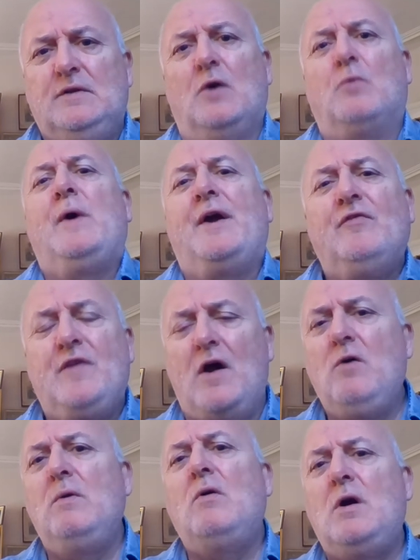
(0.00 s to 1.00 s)
That we are
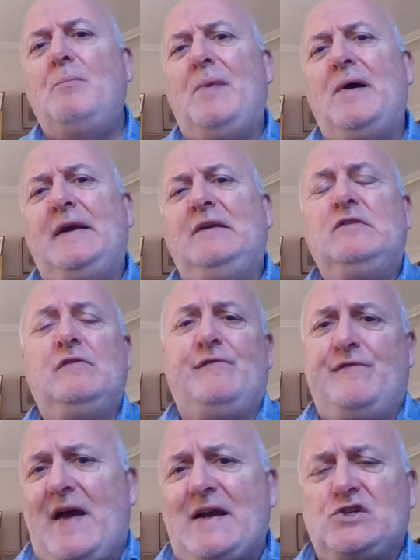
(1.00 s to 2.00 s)
no longer buying into
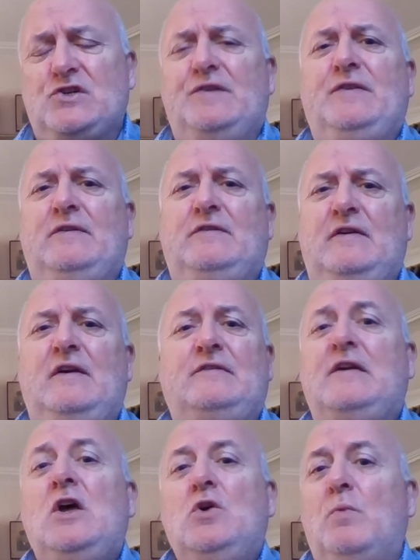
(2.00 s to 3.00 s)
fashion that
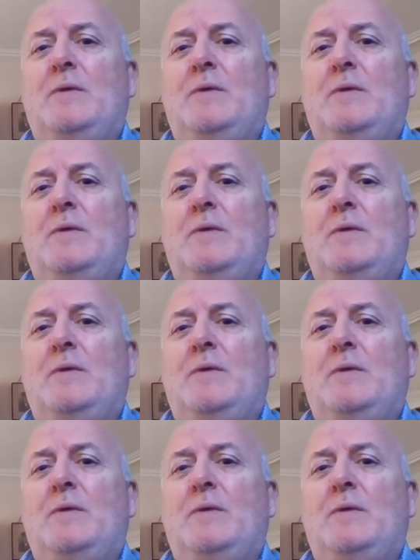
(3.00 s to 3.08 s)
says